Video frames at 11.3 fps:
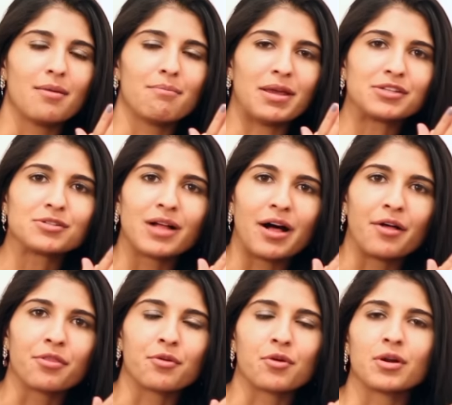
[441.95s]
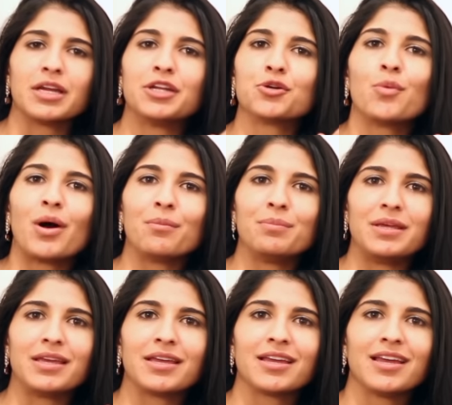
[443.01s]
mental health or inner
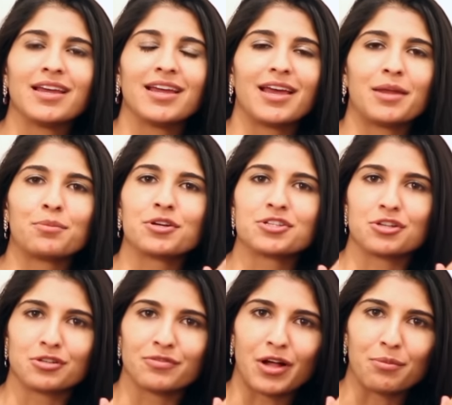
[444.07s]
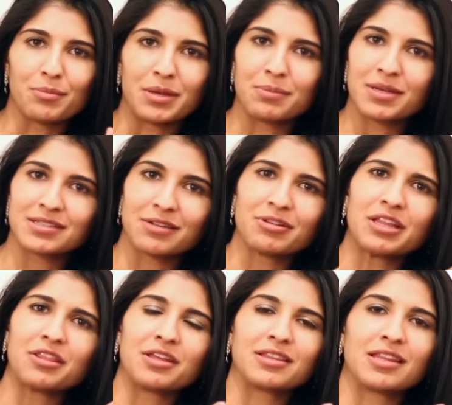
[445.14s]
well-being and personal development, because I
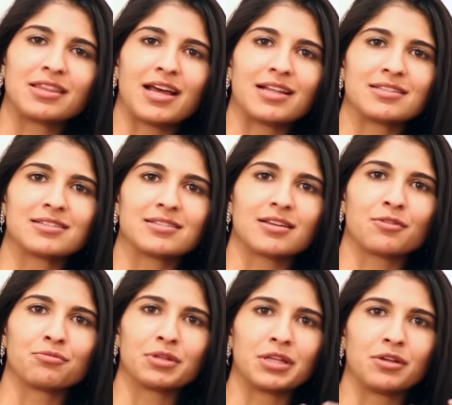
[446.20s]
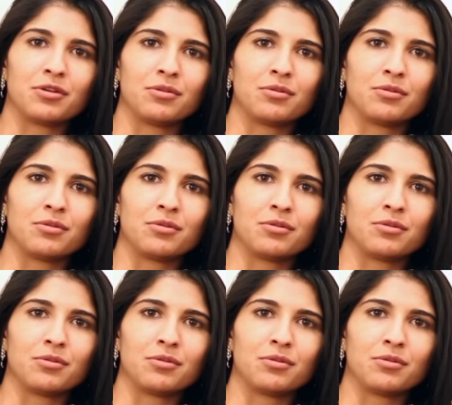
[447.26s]
really think that that's a really